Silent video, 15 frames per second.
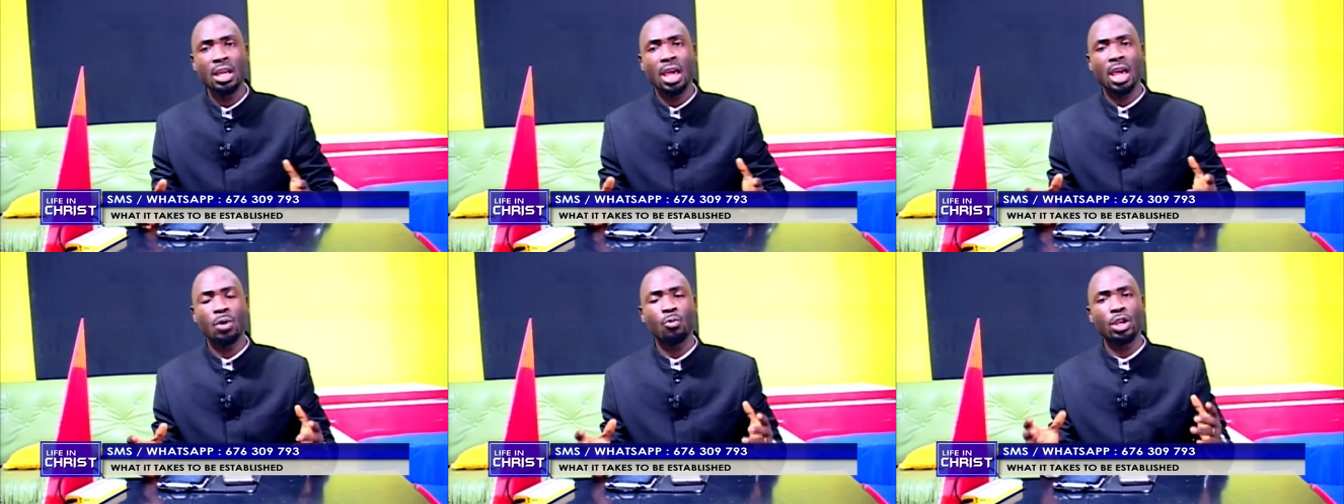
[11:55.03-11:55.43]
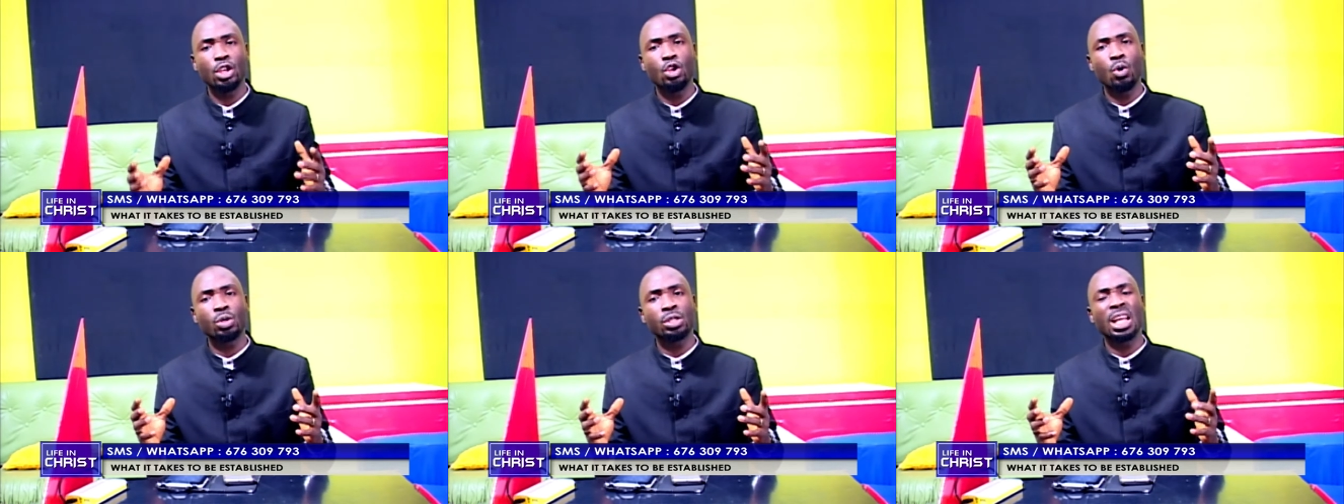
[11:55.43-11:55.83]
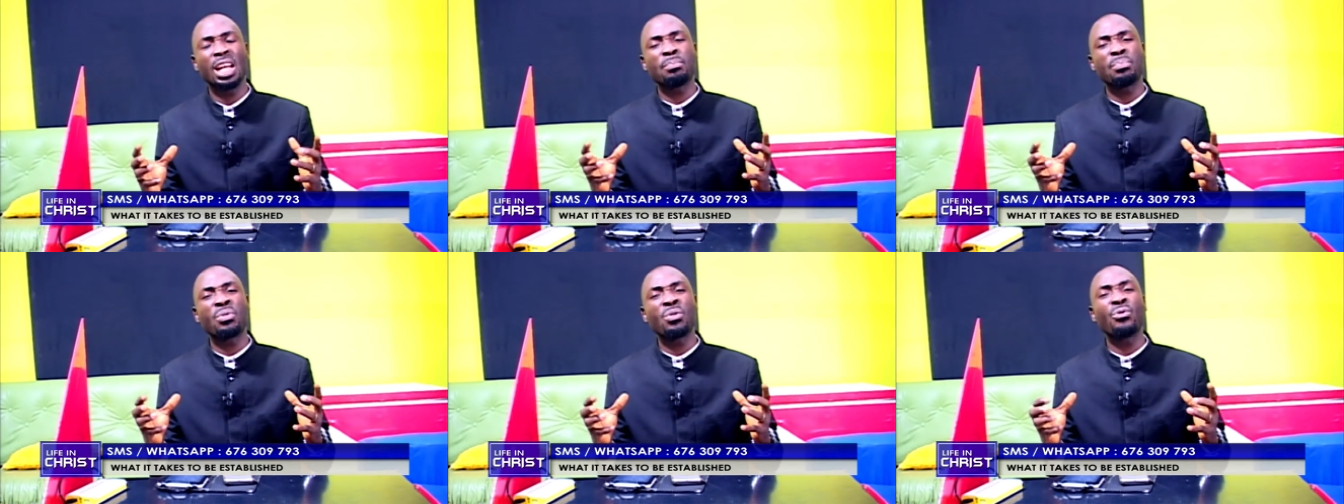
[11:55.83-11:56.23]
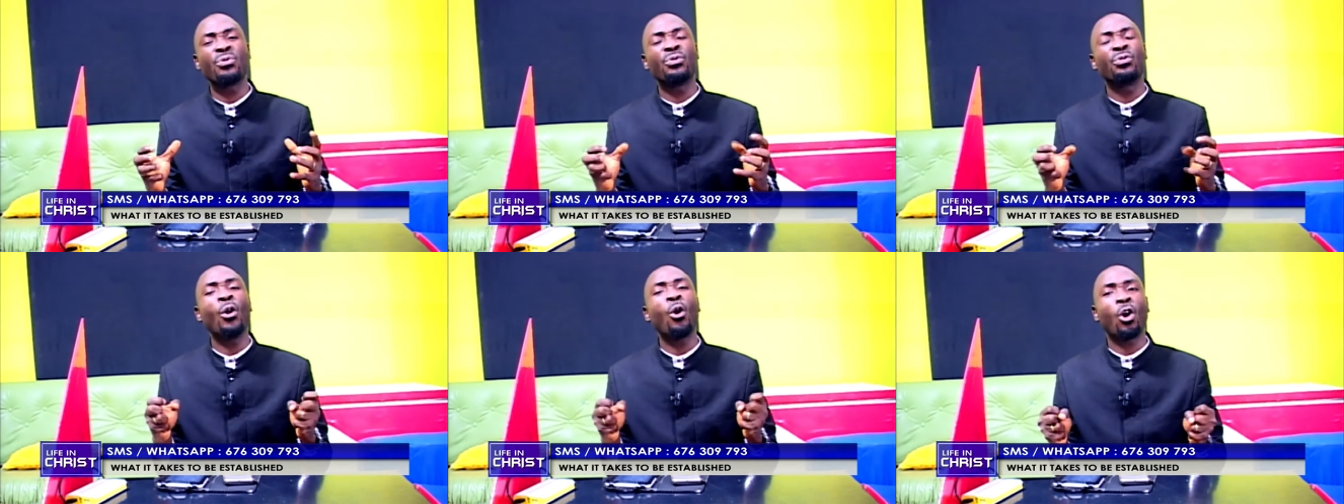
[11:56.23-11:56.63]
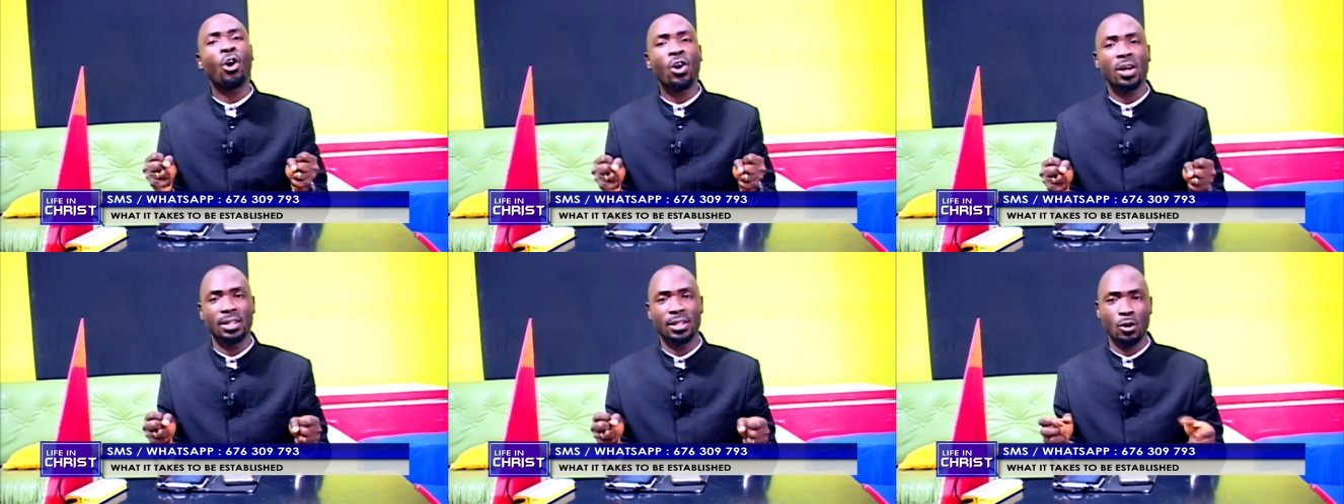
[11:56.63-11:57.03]
and with those that
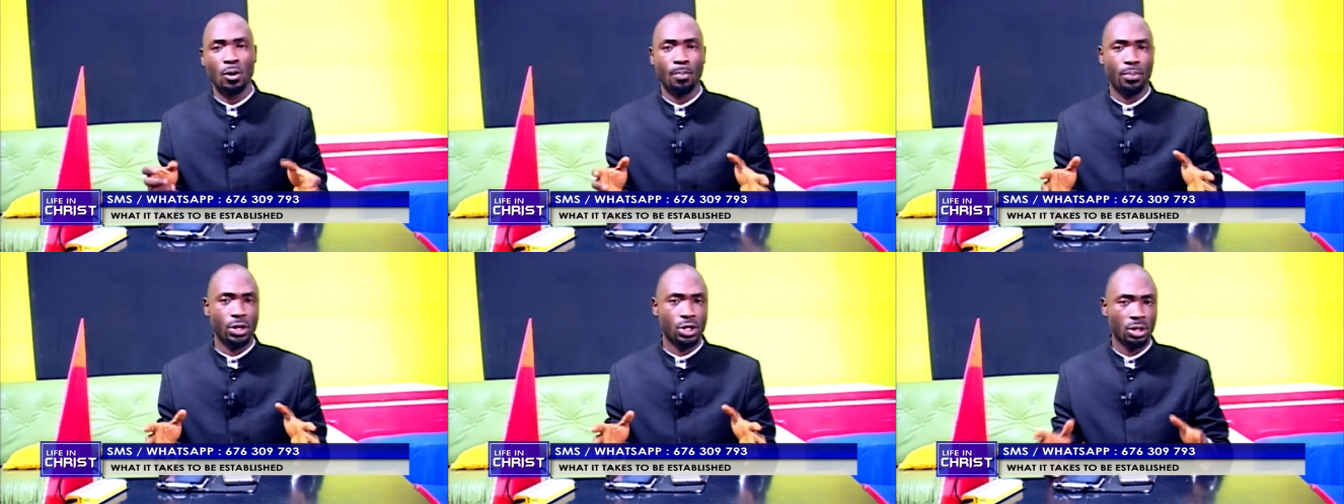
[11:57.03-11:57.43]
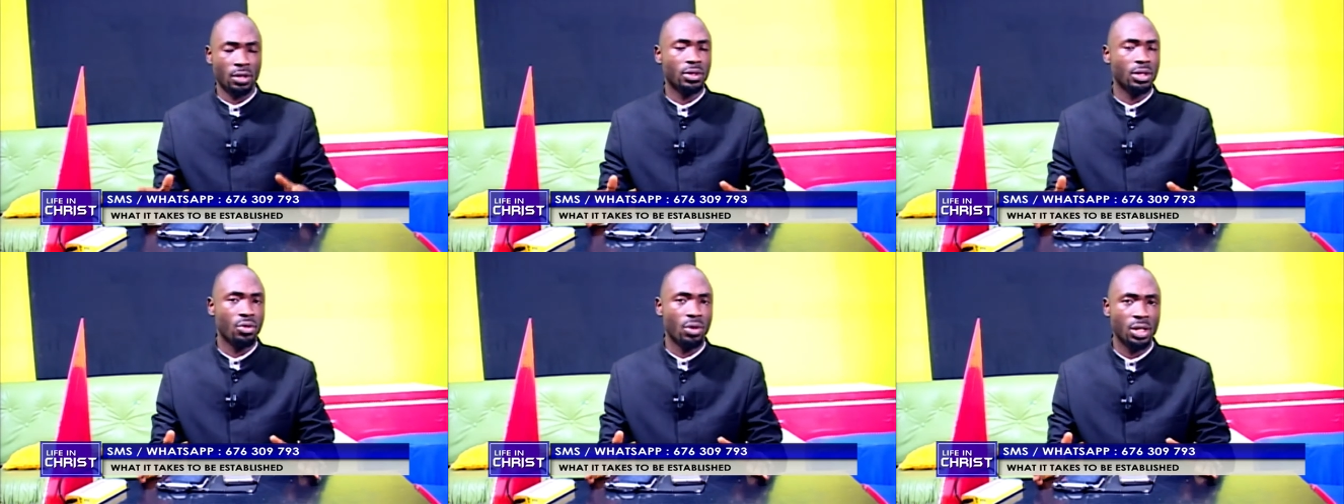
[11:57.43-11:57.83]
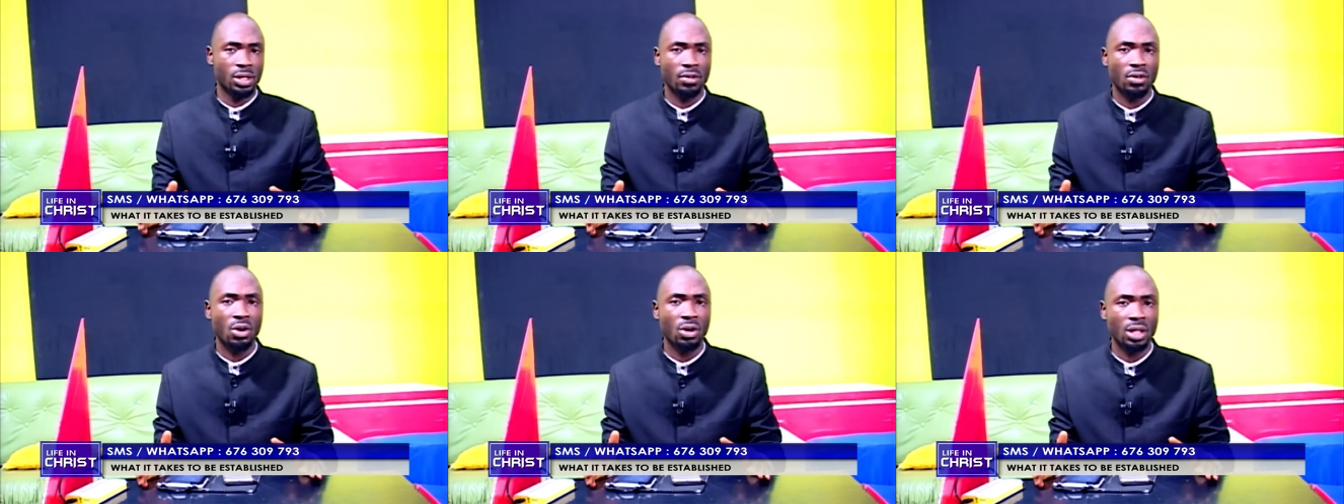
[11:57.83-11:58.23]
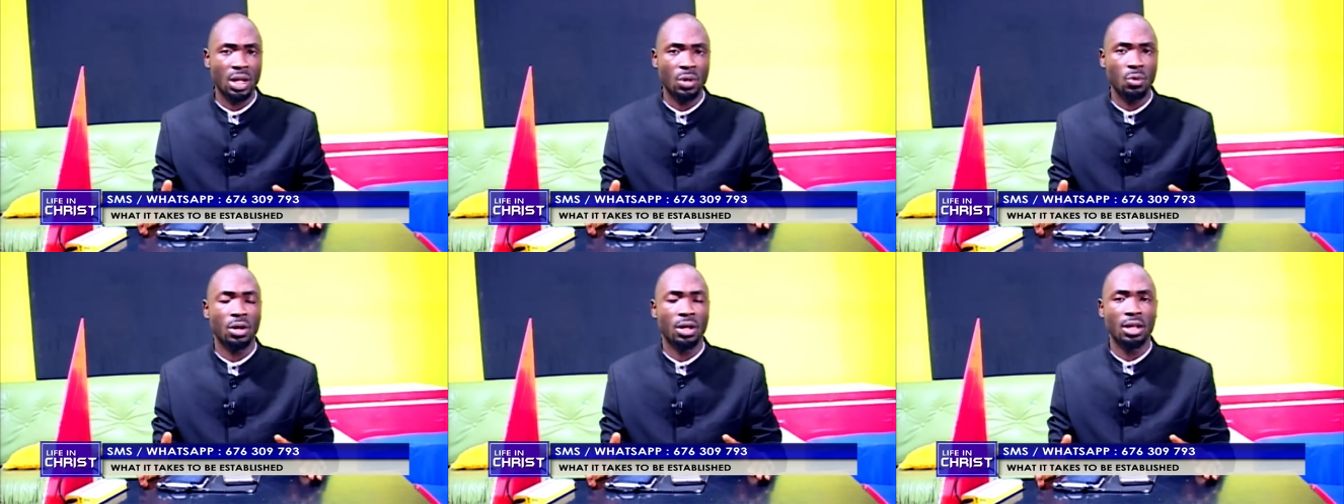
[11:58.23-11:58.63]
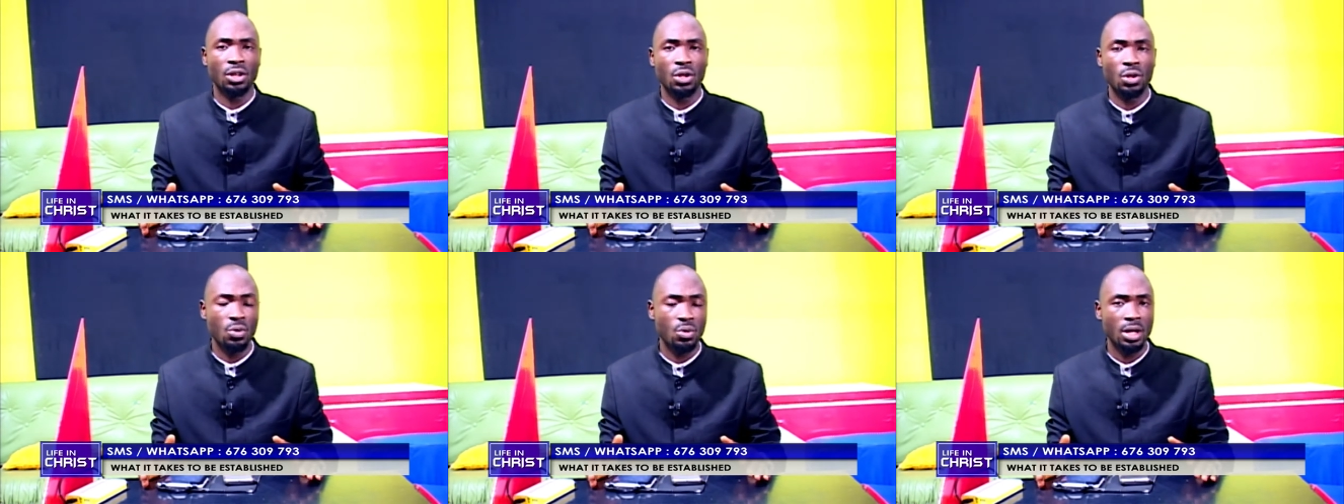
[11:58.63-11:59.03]
provoke the operation of the grace of God at work in
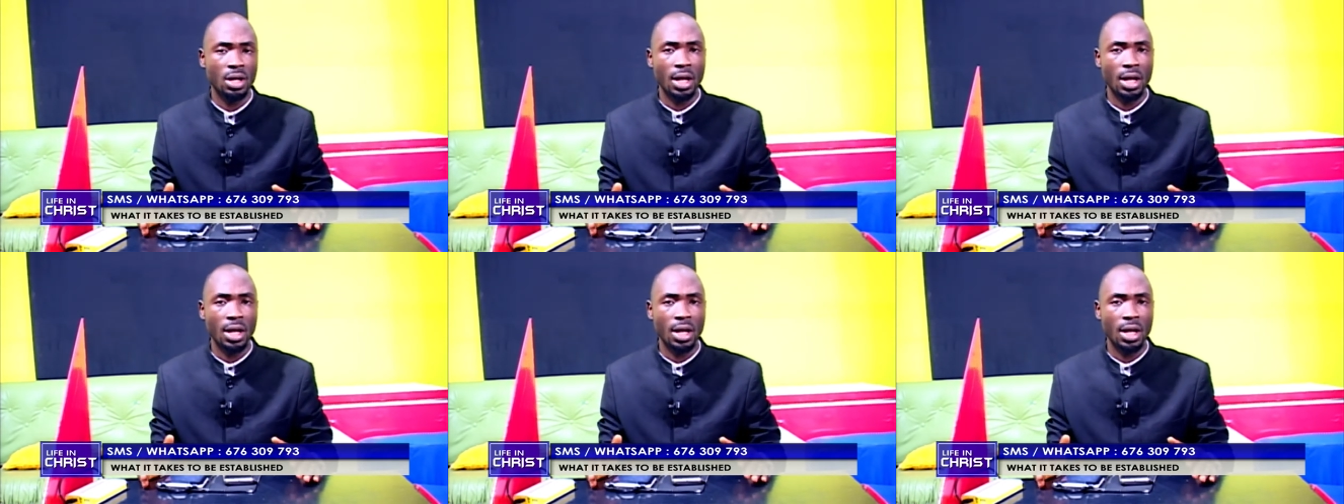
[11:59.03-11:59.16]
you.